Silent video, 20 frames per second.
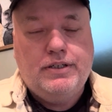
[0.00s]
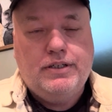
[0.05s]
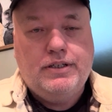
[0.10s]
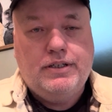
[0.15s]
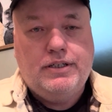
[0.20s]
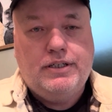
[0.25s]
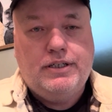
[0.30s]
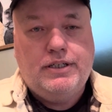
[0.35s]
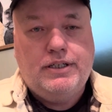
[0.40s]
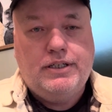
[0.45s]

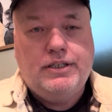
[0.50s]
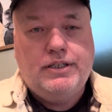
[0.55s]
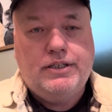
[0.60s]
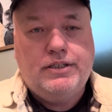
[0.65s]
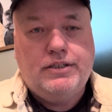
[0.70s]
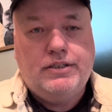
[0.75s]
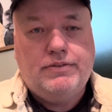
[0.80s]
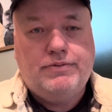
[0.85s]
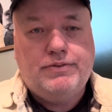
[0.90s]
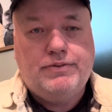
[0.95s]
and
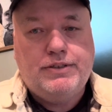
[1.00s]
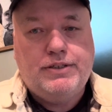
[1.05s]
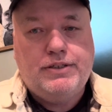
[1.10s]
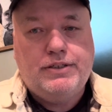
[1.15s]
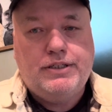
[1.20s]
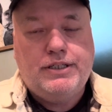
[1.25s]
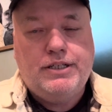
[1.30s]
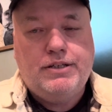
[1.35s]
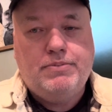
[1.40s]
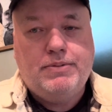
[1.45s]
if
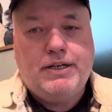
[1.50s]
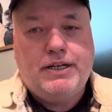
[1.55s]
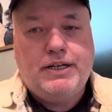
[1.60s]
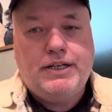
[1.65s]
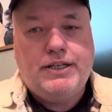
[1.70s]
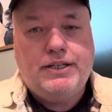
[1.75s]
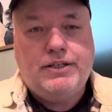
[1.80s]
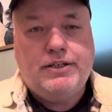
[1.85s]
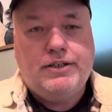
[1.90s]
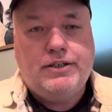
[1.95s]

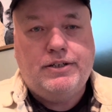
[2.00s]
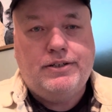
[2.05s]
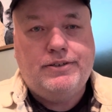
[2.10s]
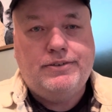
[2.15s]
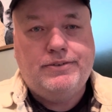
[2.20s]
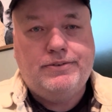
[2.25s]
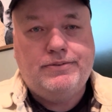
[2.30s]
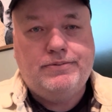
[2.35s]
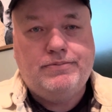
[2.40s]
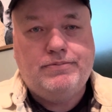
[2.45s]
anybody
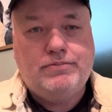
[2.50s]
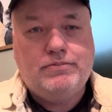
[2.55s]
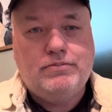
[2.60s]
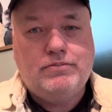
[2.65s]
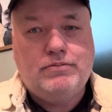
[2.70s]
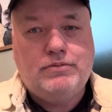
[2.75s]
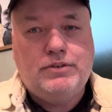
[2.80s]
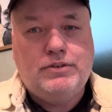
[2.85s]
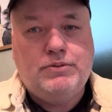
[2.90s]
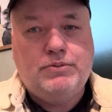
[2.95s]

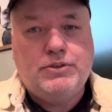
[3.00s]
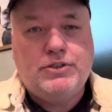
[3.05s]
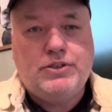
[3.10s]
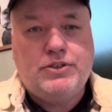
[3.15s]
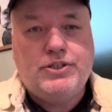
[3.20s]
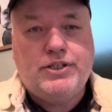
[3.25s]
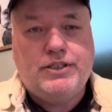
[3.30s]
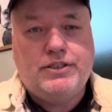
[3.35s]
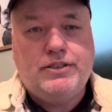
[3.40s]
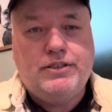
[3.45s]
wants to
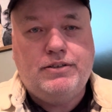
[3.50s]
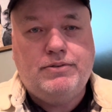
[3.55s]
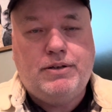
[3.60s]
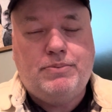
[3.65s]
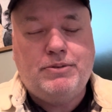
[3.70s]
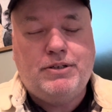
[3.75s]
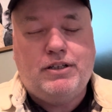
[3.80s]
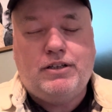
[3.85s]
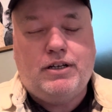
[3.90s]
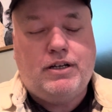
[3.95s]
check them, I
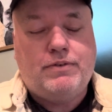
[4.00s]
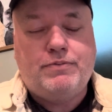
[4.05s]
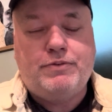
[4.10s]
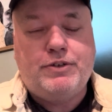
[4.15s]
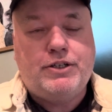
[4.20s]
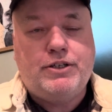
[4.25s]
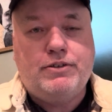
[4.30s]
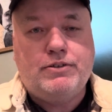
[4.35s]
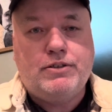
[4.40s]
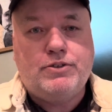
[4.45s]
mean, not a lot of
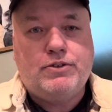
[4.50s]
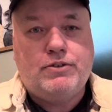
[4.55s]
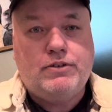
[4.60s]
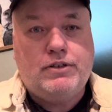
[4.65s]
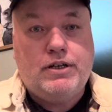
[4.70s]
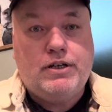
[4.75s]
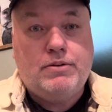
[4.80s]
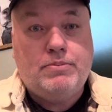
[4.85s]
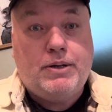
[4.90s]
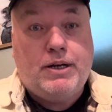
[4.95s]
videos. I'm sorry, a lot